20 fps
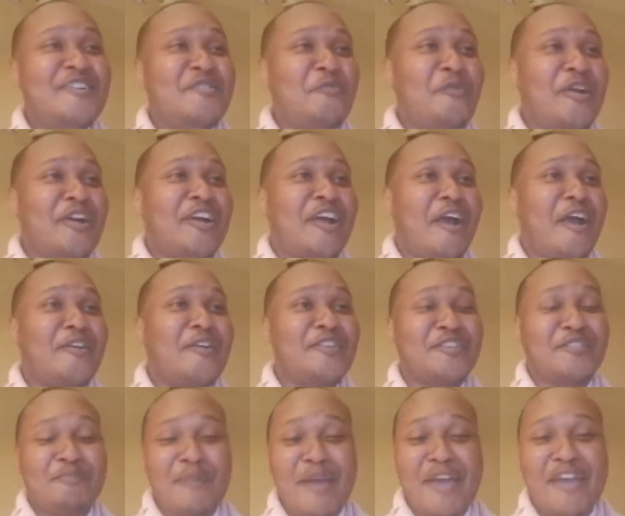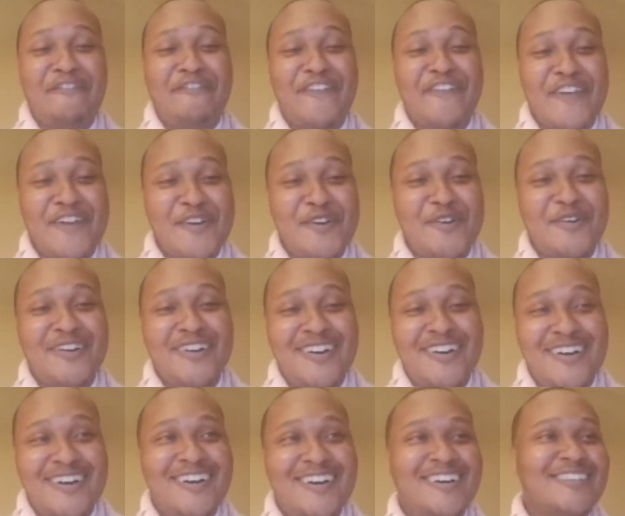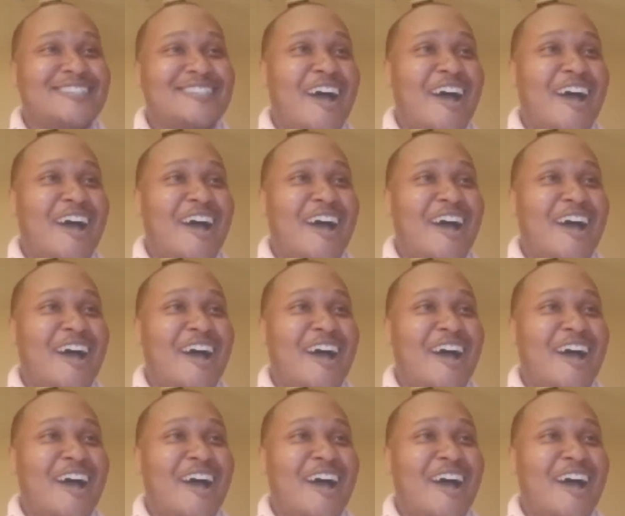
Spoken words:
with Curtis Mayfield